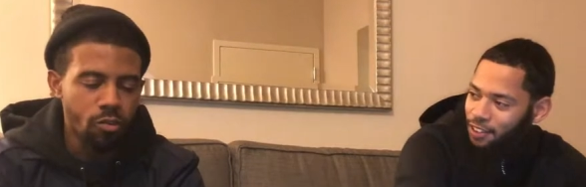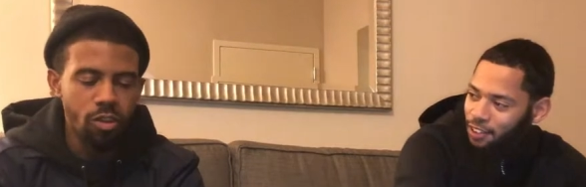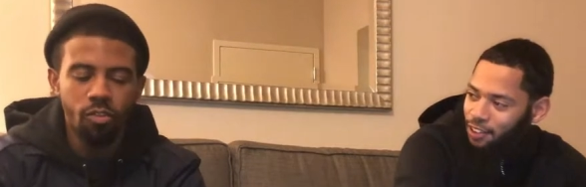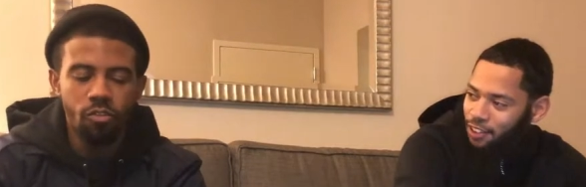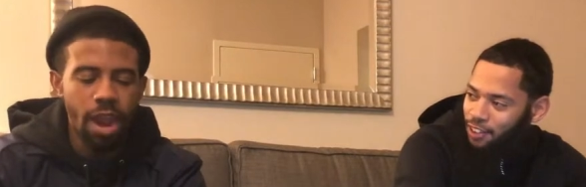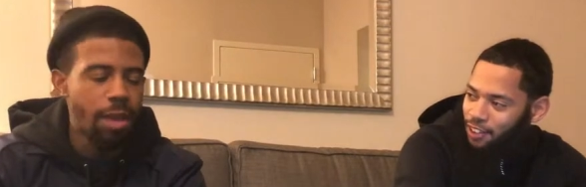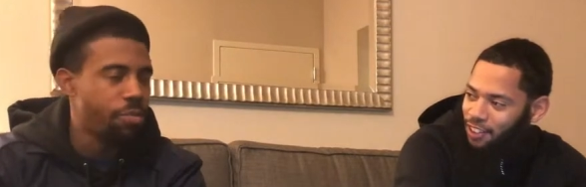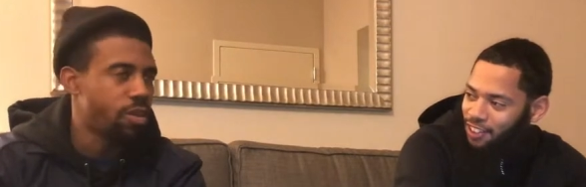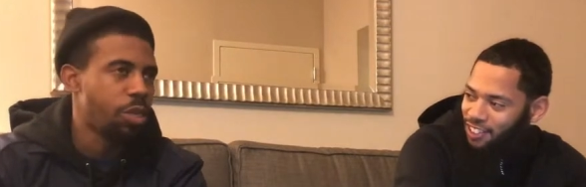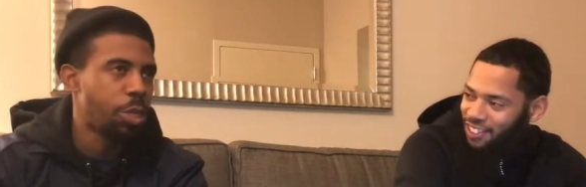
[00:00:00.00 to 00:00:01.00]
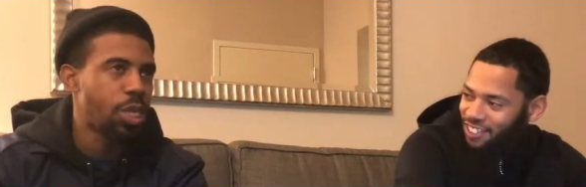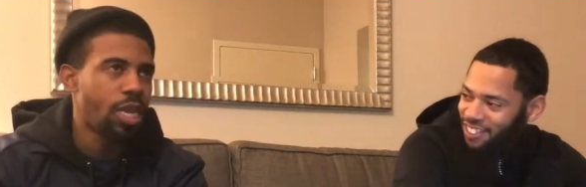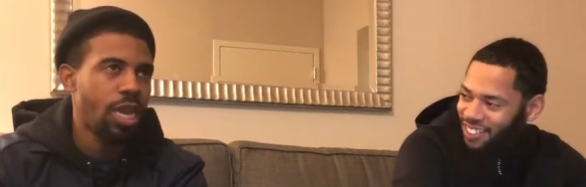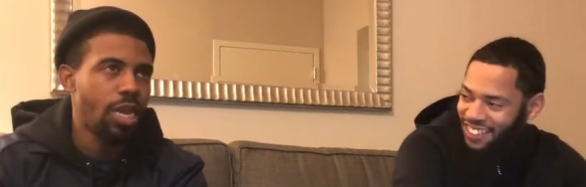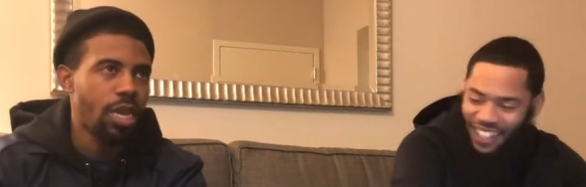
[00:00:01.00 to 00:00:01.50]
Speaker 1: full of raps and
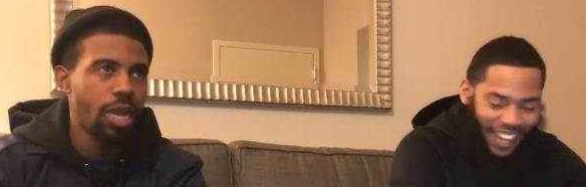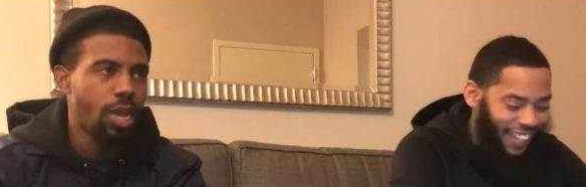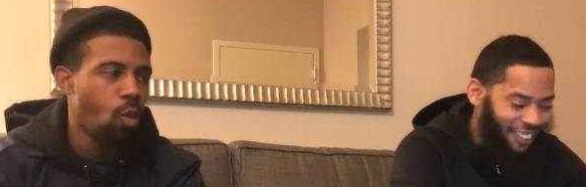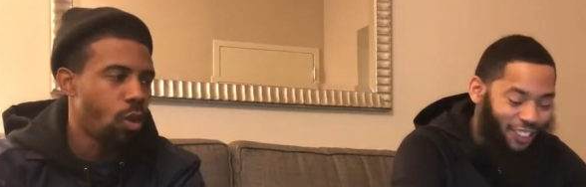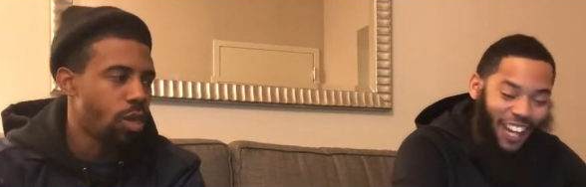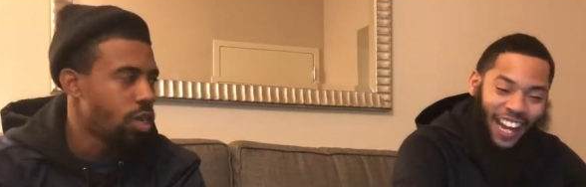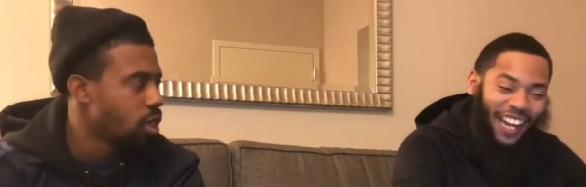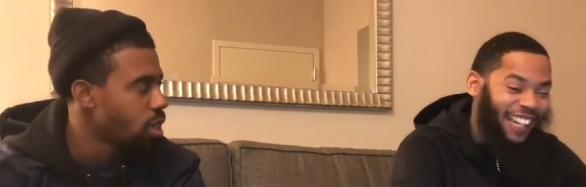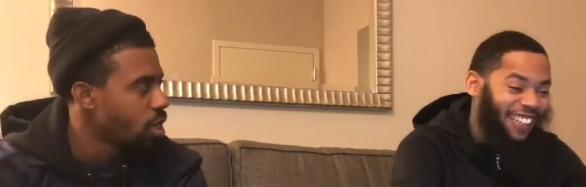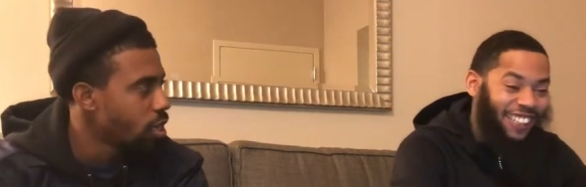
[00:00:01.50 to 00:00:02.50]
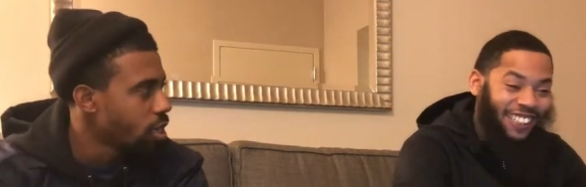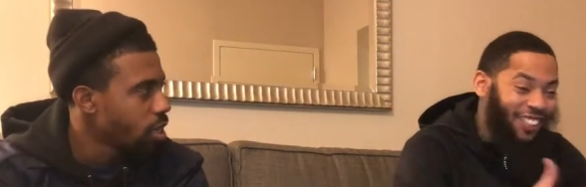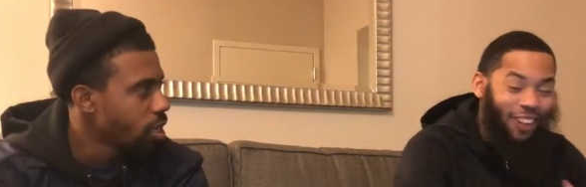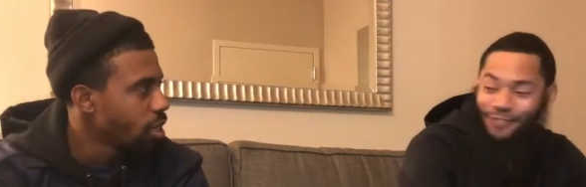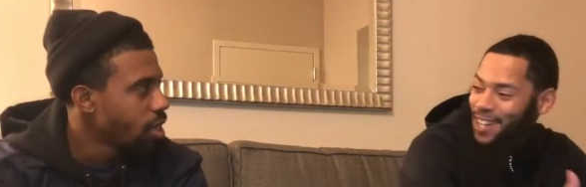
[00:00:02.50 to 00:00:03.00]
shit like that. you like, I gotta get this
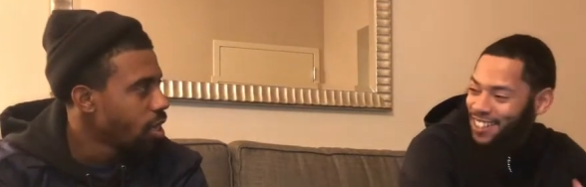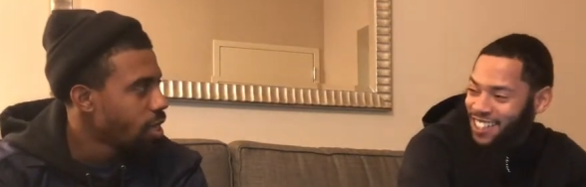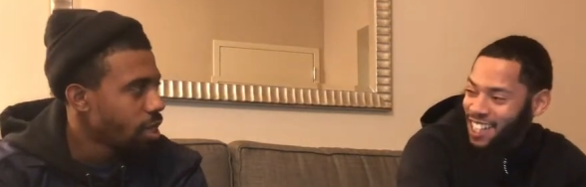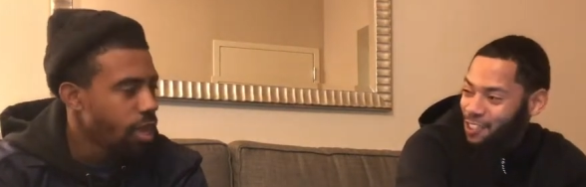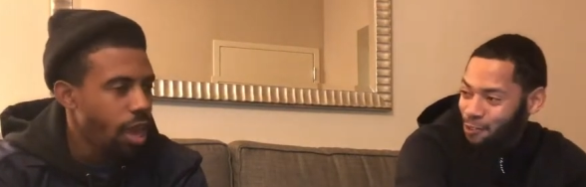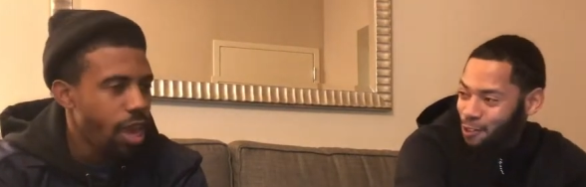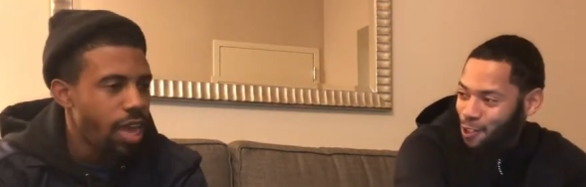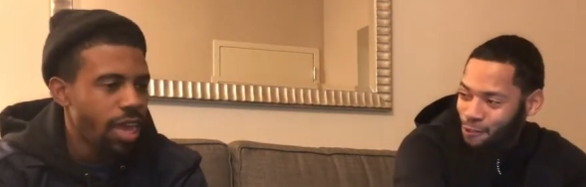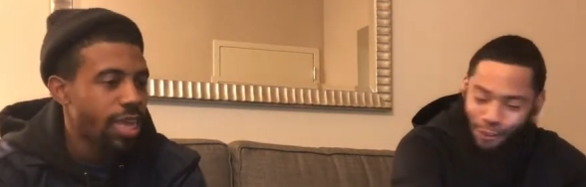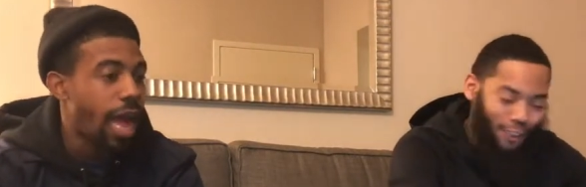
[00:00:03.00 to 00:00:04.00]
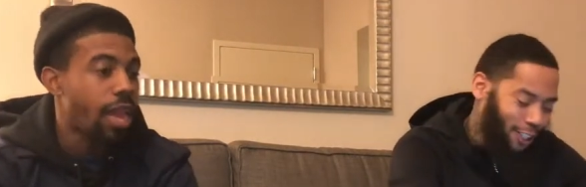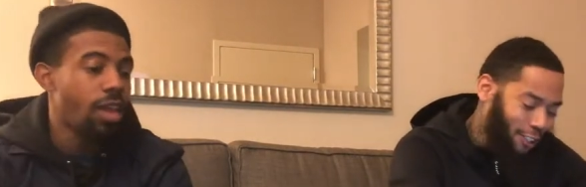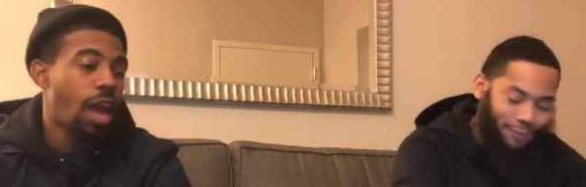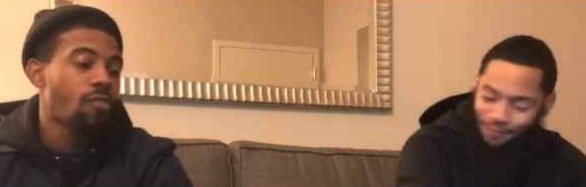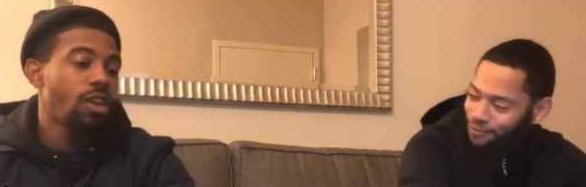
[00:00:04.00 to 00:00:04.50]
shit off my chest. Yeah, Cause
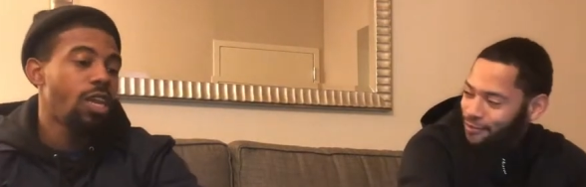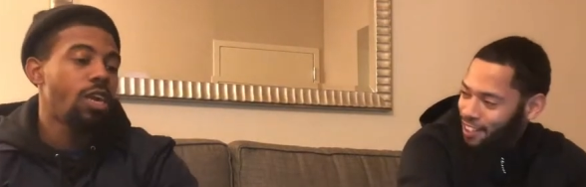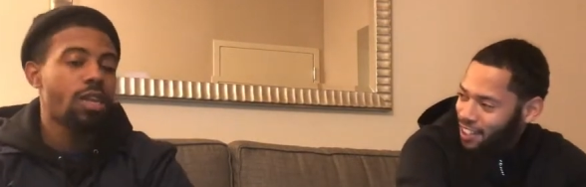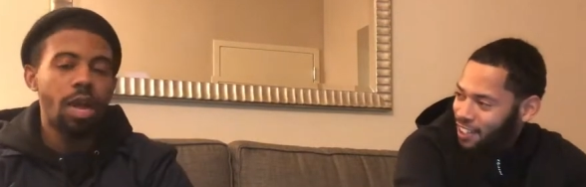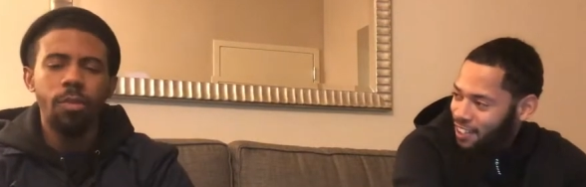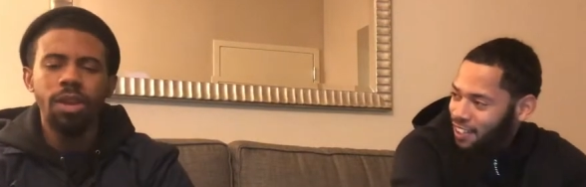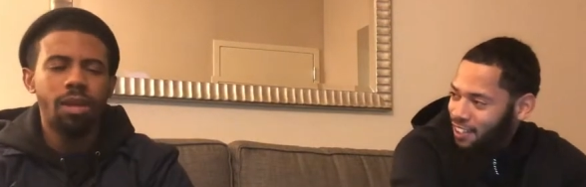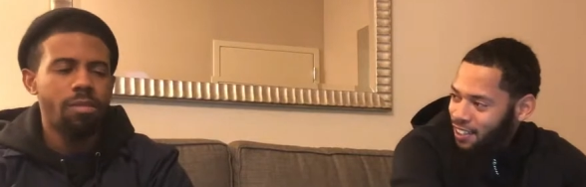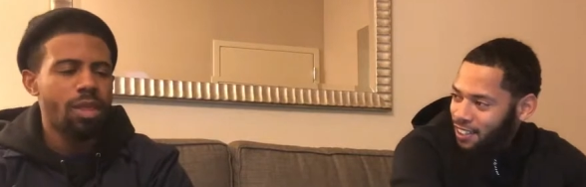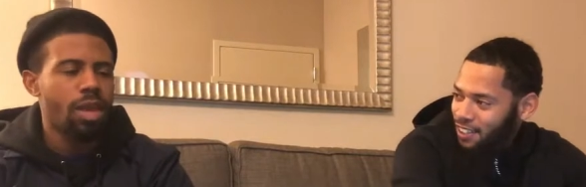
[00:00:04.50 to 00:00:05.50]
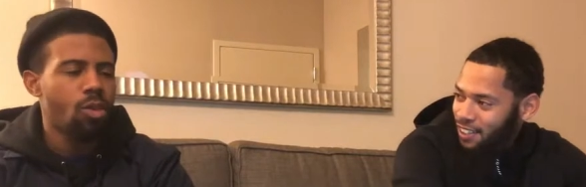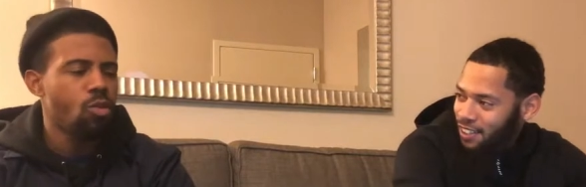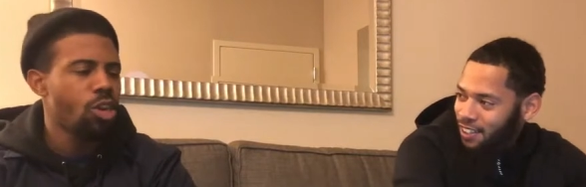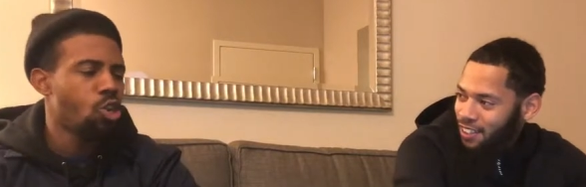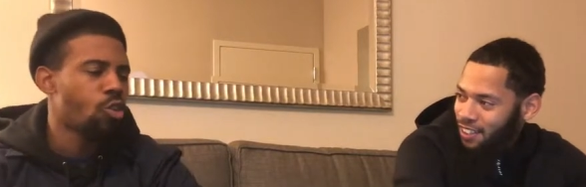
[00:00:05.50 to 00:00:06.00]
I, I, really looked up one day. and was like,
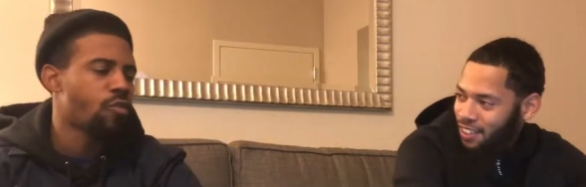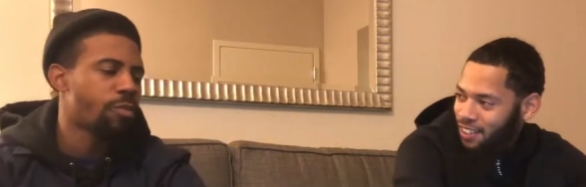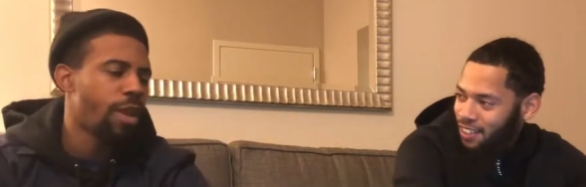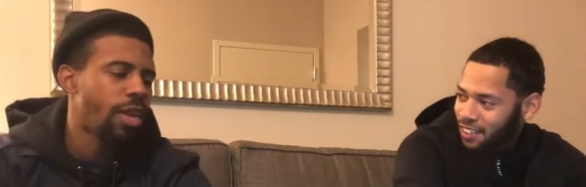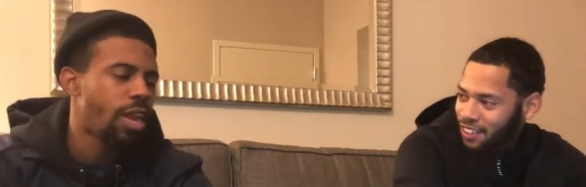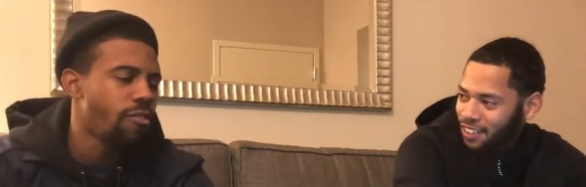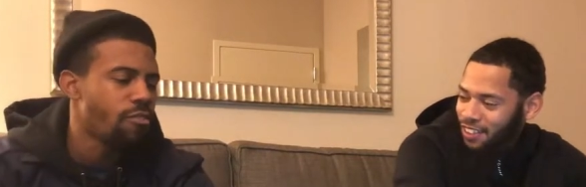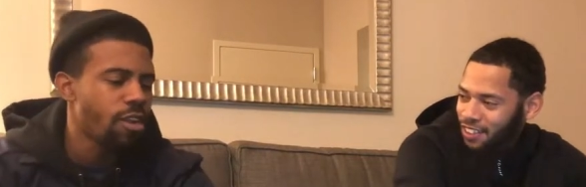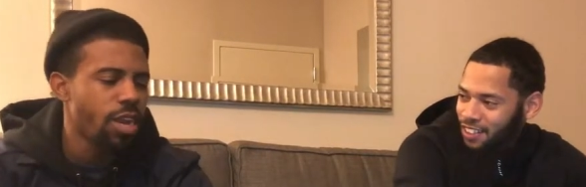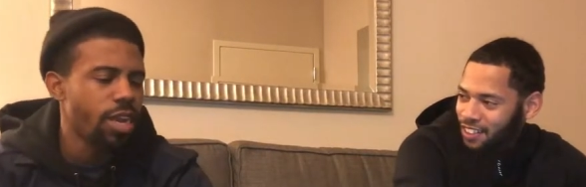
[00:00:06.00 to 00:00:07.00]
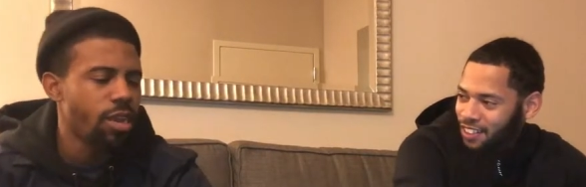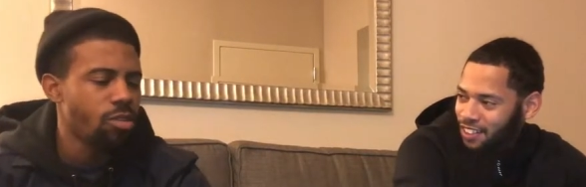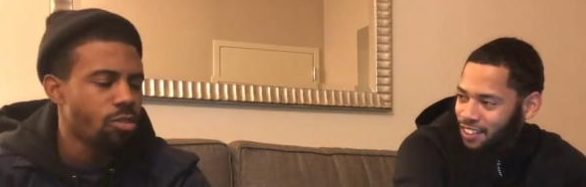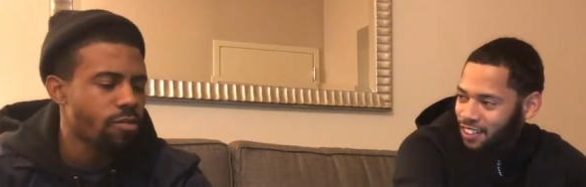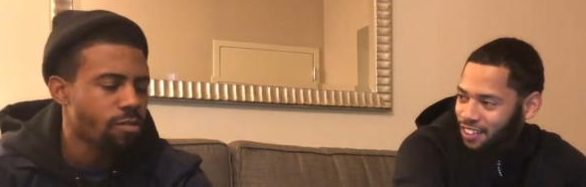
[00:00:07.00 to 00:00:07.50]
yo, this drum from like ninth grade.
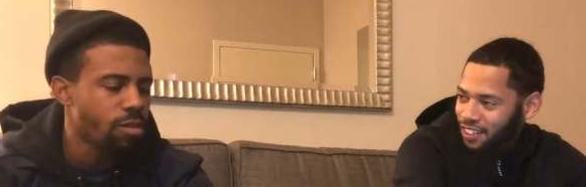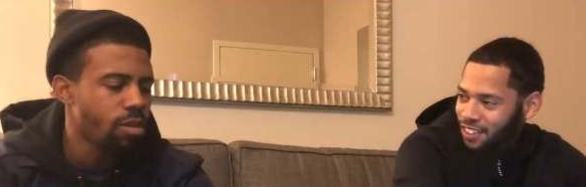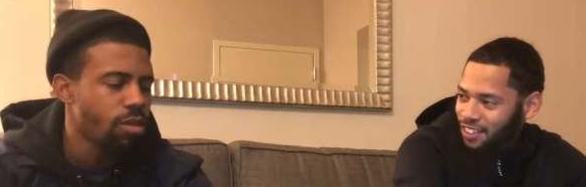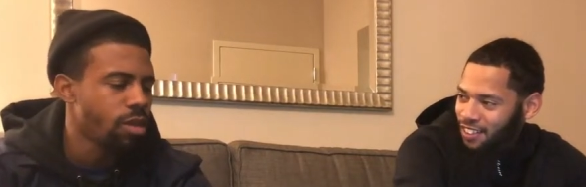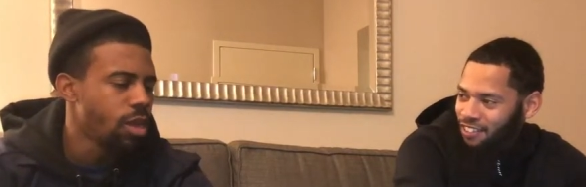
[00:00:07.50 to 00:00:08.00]
this drum from nah.